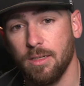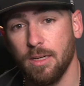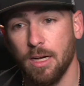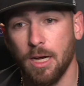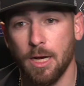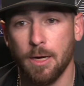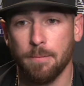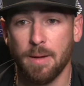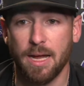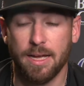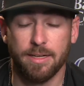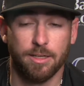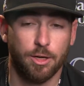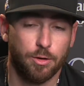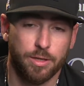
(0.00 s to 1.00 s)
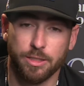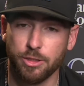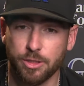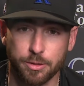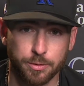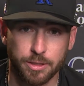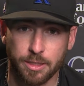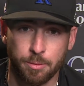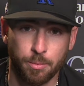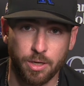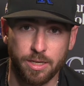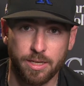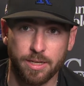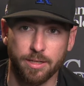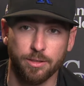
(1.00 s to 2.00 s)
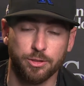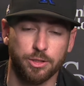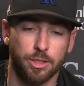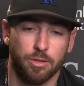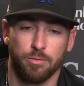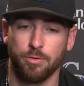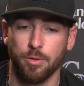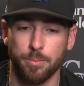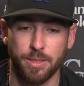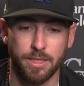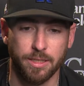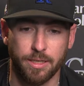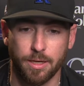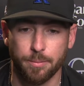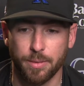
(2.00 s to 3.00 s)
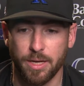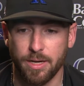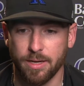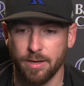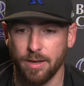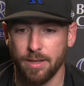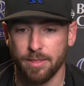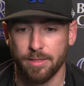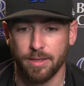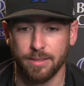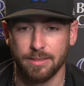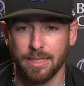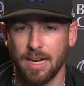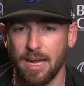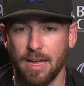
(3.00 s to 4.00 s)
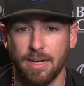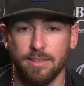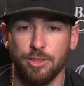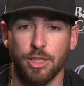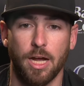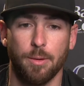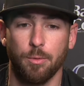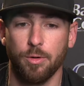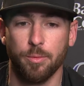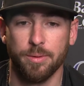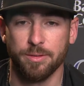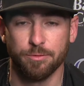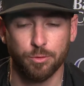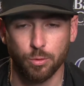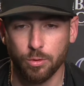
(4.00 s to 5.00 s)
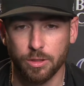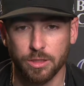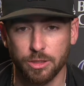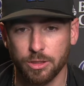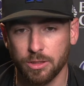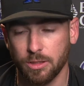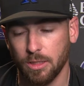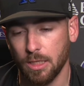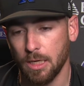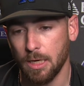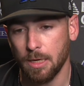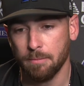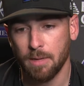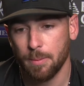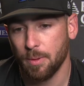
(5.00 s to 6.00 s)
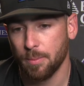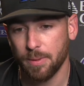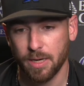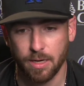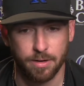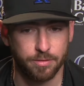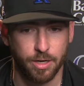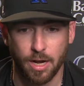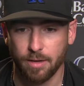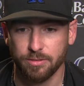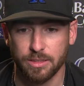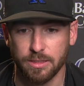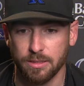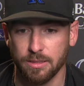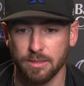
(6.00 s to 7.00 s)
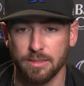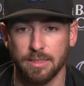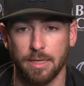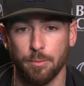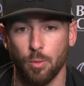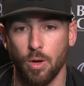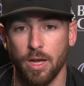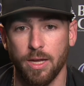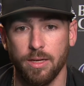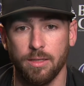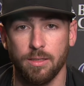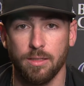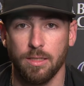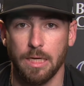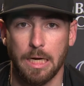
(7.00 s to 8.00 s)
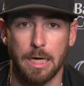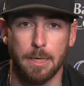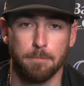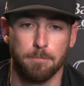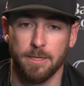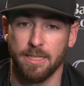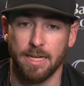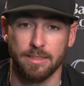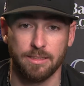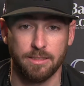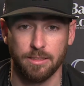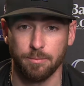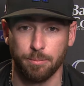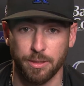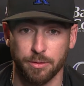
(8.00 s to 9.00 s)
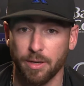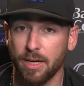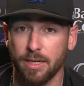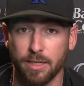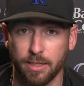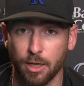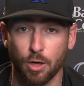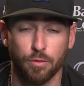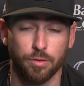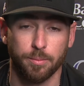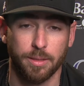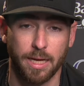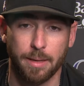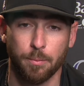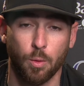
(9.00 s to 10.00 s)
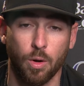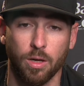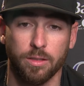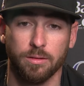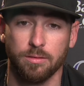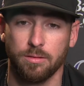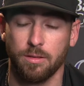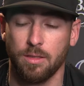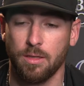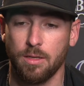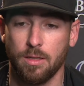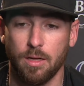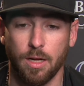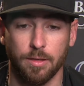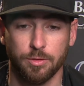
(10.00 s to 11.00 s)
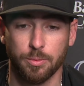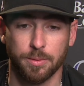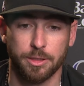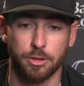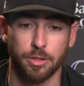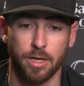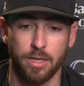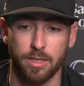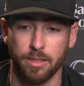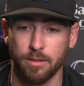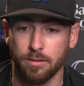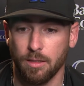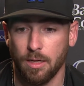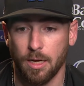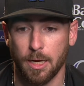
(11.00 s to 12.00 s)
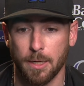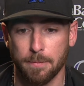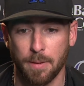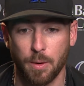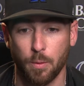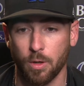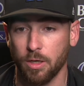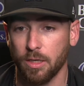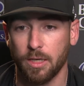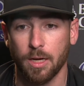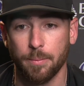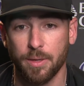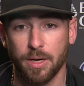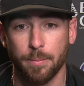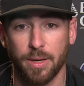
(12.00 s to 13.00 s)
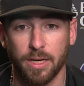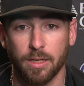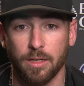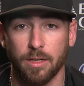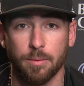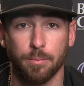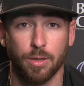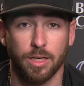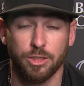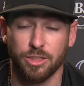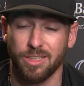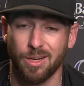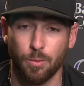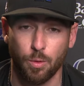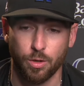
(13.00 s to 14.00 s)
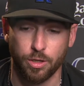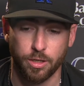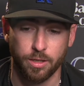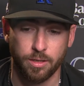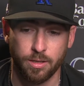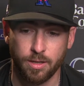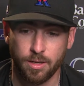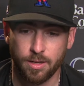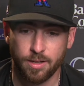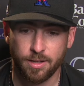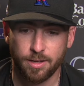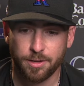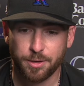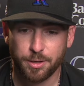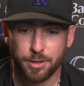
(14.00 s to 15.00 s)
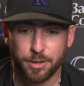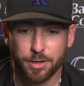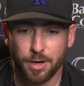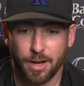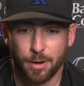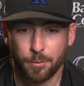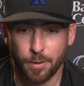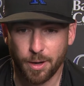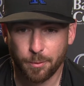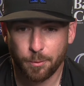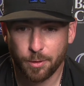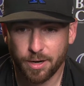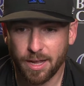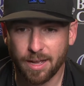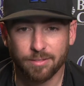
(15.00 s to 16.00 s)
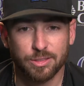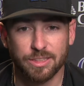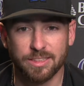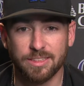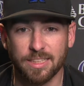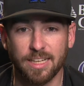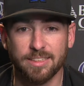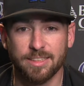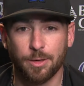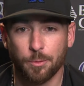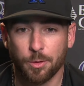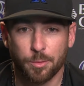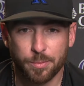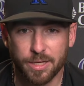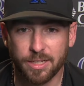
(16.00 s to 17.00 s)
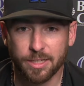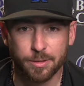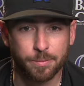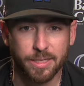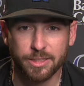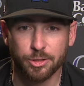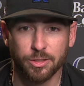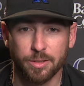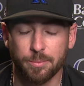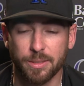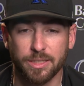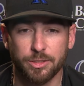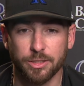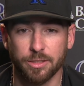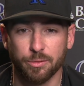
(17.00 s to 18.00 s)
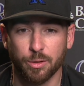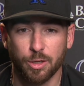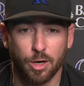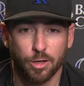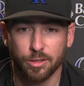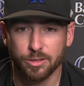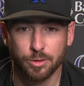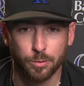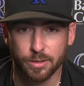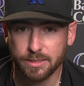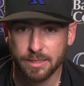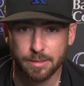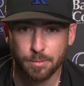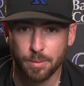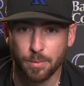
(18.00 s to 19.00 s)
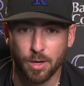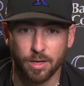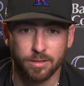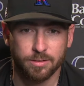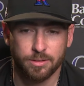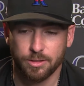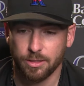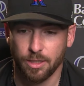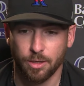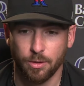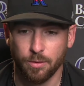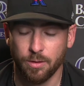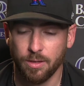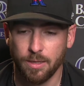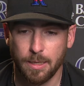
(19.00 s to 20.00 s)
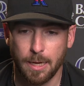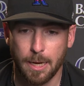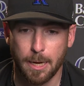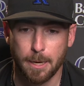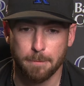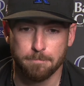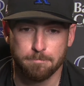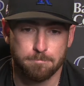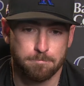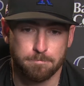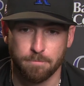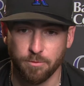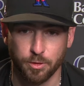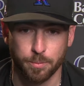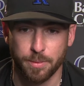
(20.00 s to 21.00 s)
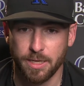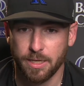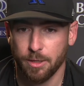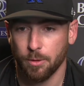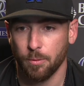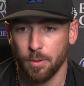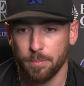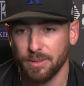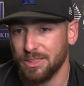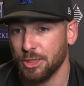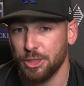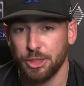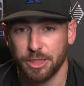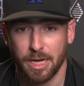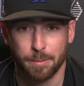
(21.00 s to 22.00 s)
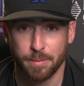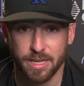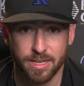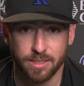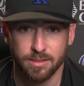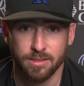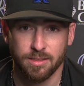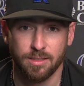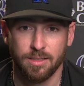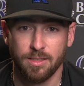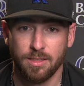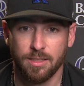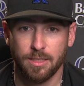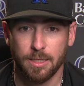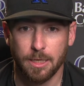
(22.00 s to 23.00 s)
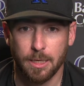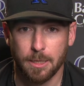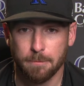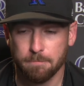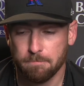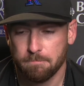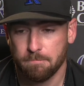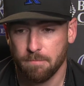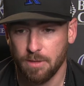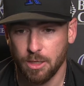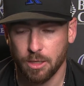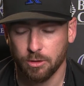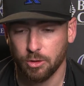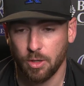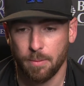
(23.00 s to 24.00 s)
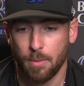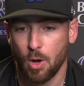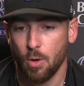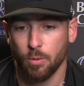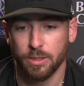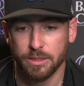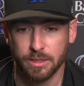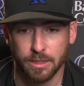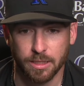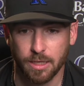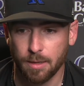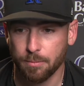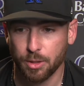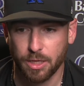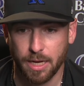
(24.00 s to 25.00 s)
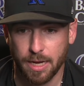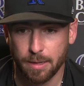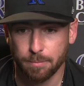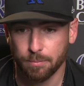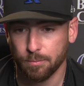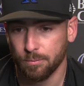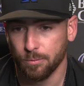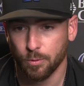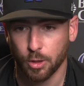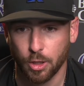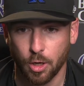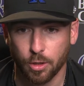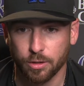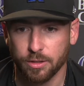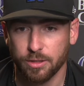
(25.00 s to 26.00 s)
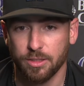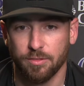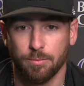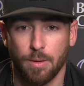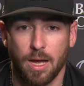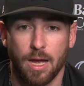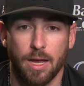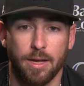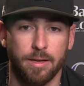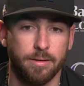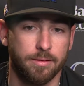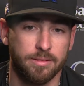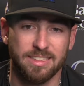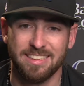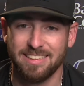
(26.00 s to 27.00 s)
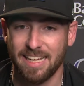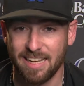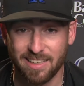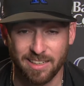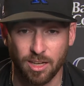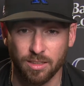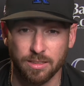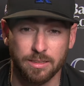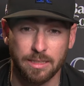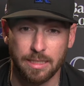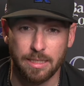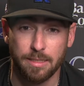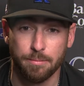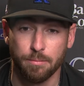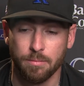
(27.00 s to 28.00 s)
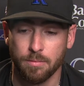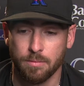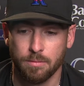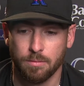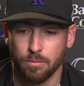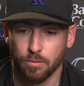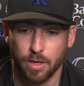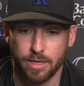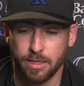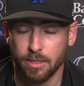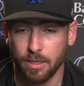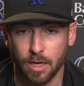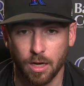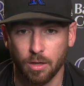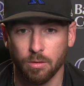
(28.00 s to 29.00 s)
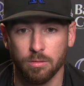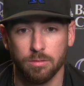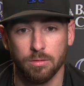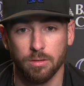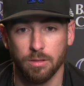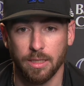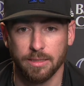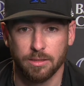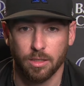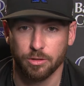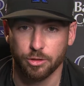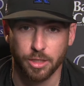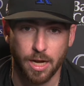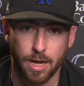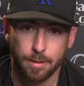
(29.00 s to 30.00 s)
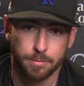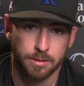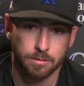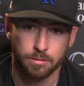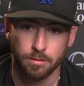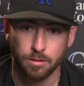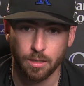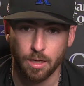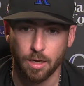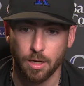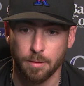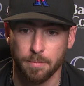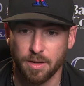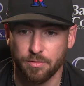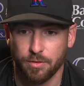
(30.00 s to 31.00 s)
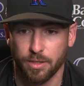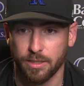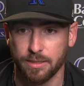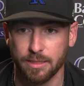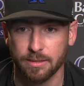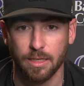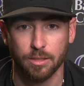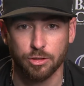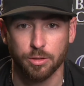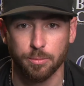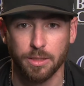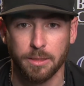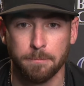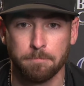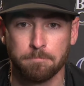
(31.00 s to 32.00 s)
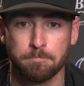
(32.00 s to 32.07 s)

Um, I had no history with anybody here, so for me to come in and, and think that I had a job would have been foolish. Um, I prepare every offseason the same way, um, and that's to be ready to go from game one of spring training. Um, I wanted to come in and make a good impression. I want to, you know, I, I want to have success. I want to be a good major league pitcher, regardless of what team I'm on. So um, for me or what position I'm in, um, you know so i'm always going to come to camp regardless of my standing on the team ready to go that's our job and um, i feel like that's how it should be